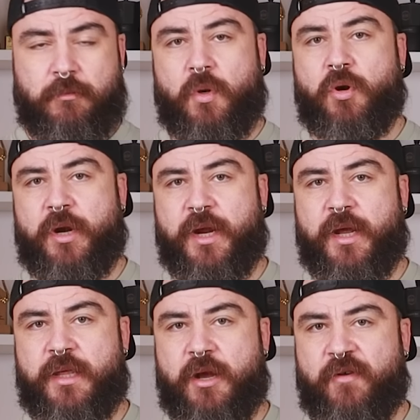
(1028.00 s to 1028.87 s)
I'm gonna
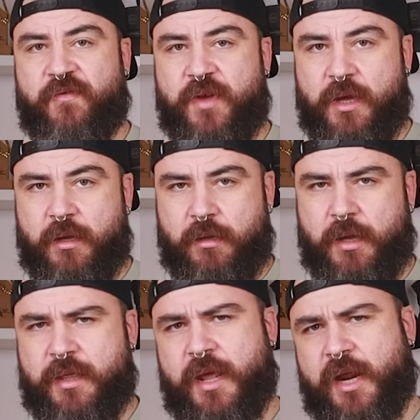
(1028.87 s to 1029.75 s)
grind the coffee
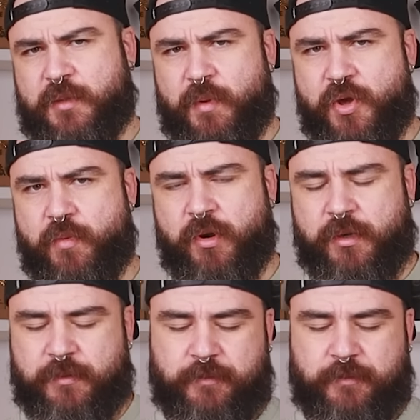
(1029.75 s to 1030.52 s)
and then explain you more.